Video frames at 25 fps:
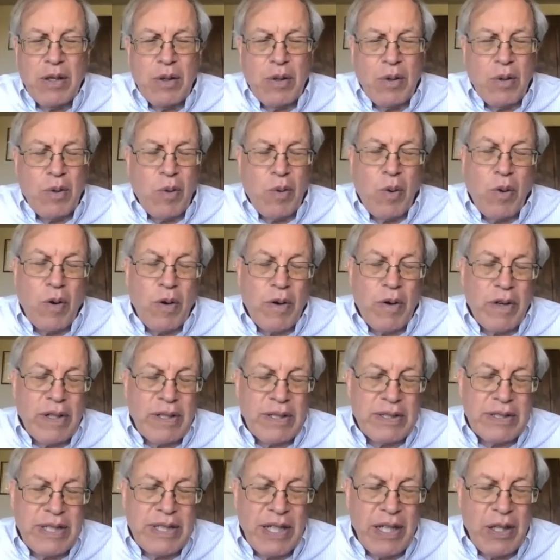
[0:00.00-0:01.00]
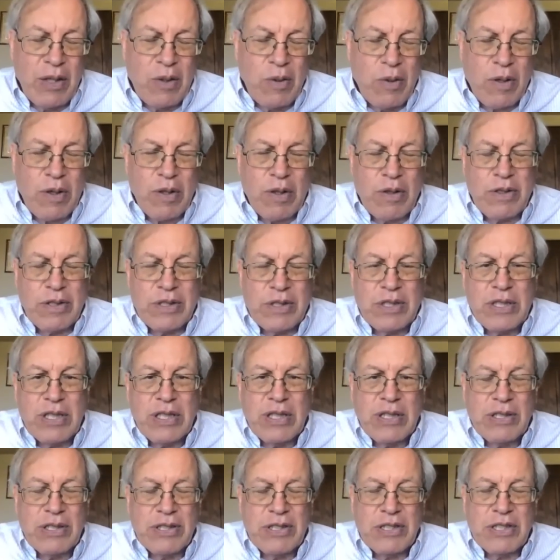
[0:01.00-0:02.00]
quarantine orders,
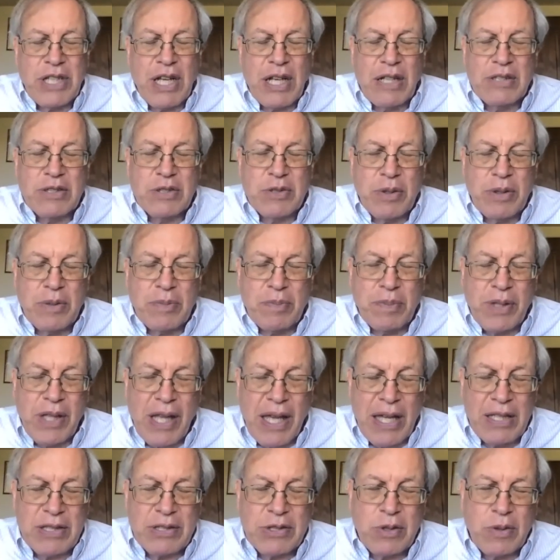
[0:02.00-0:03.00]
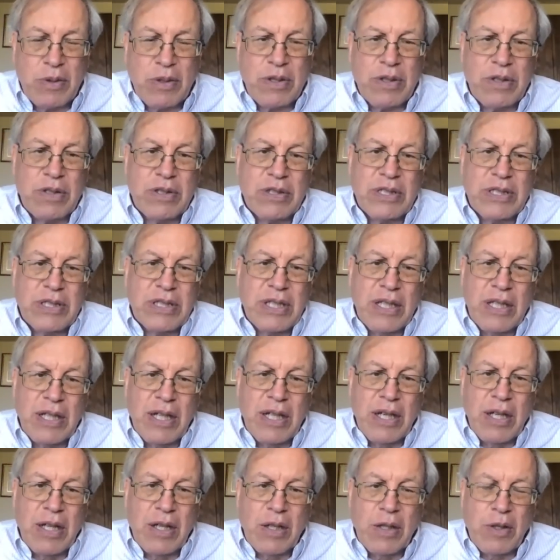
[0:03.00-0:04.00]
shelter-in-place orders,
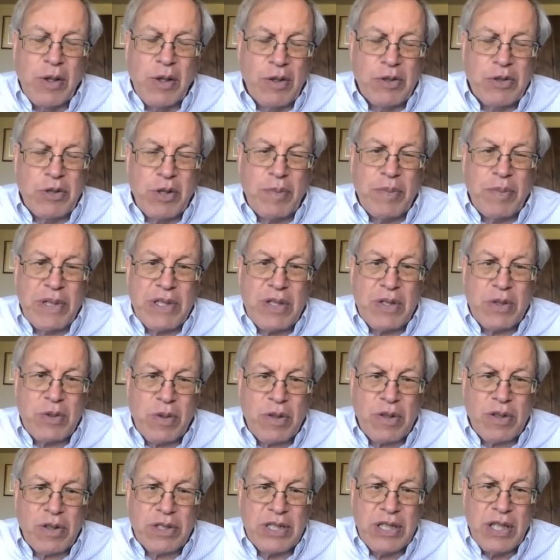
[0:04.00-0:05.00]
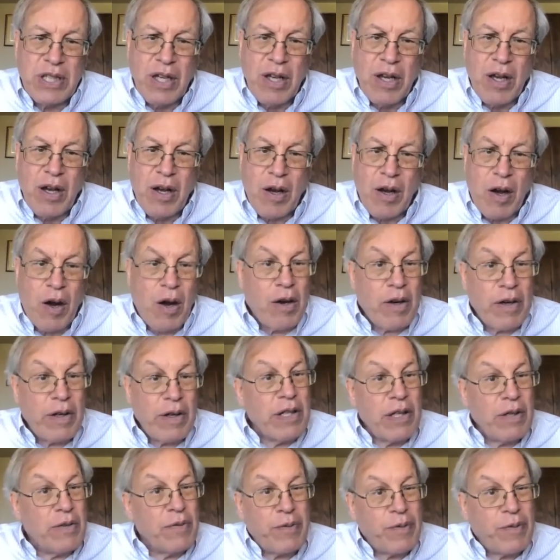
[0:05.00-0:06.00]
closure of business orders are an
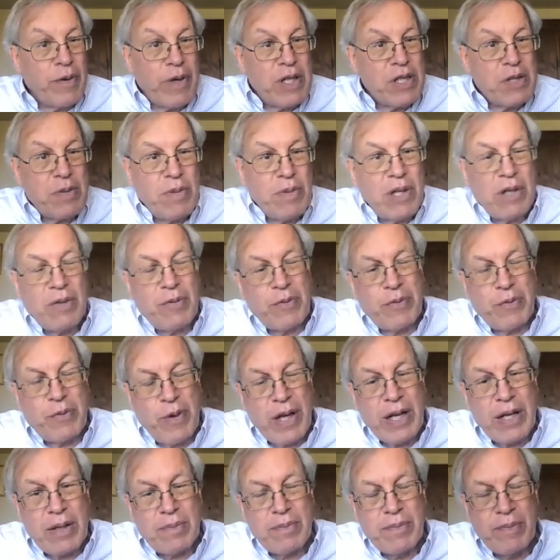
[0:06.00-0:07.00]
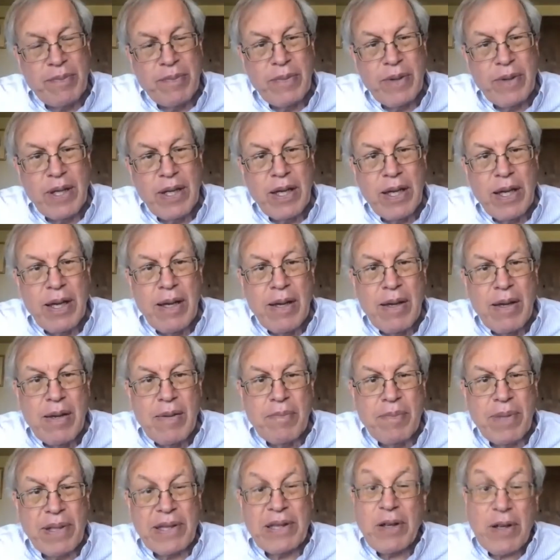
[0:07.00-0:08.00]
infringement of freedom.
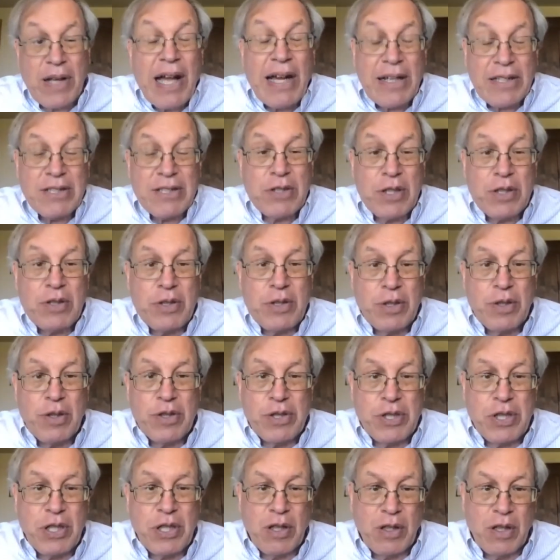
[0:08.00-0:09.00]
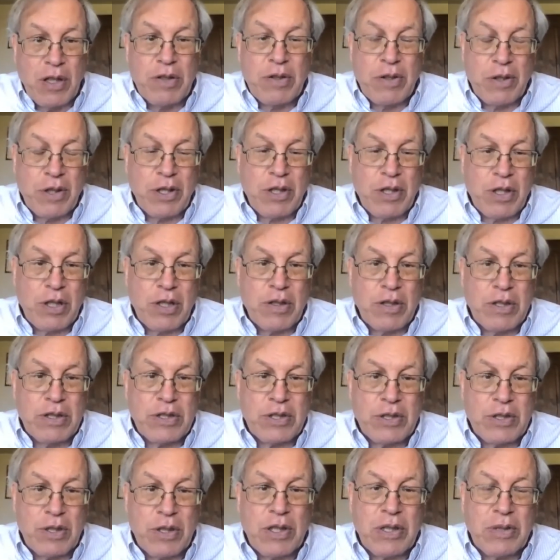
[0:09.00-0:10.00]
but they're constitutional under the current
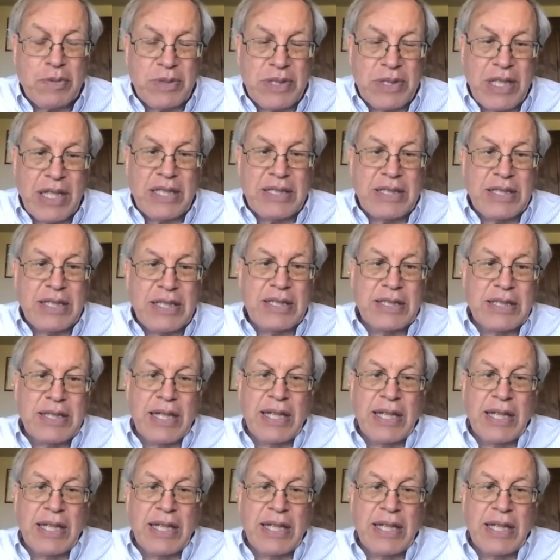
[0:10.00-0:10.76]
circumstances.